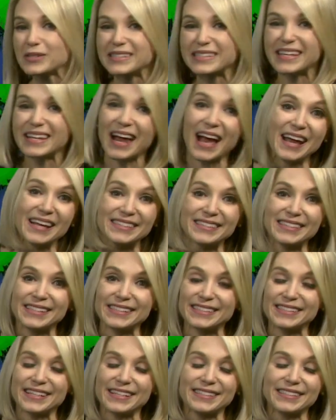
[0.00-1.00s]
seeing highs in the
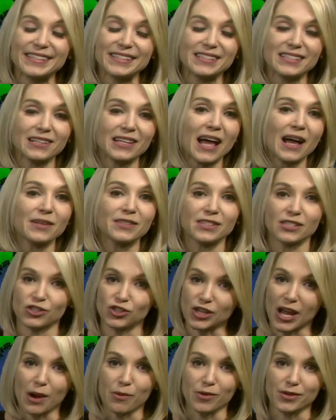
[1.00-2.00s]
60s, clouds and
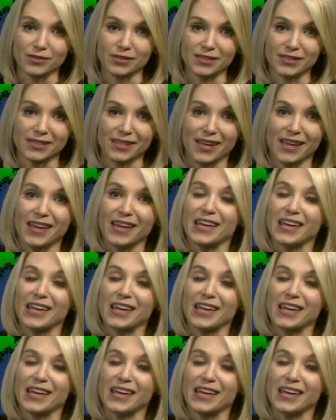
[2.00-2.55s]
showers.